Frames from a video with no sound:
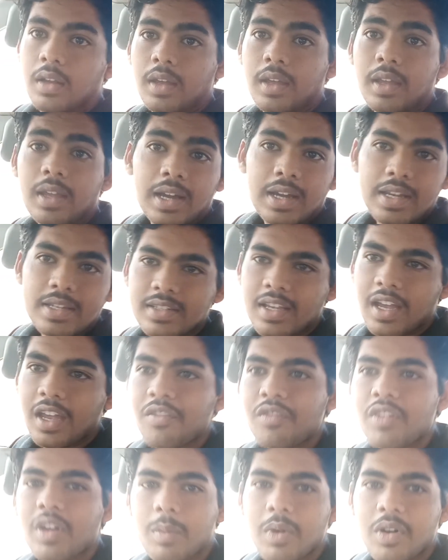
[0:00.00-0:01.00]
guys, I
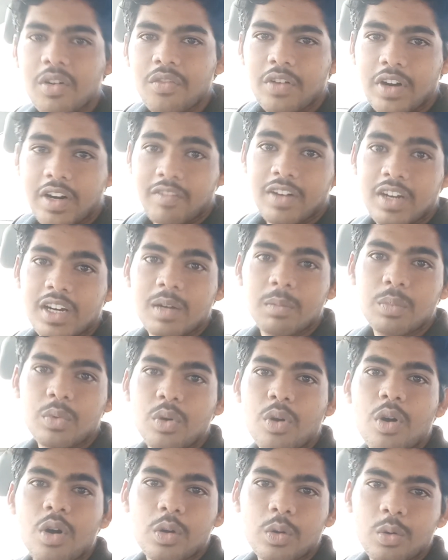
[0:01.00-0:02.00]
am Vaibhav and welcome to
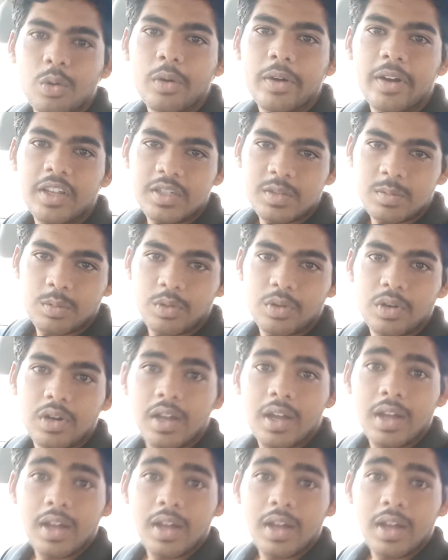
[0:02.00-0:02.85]
Auto and Explore.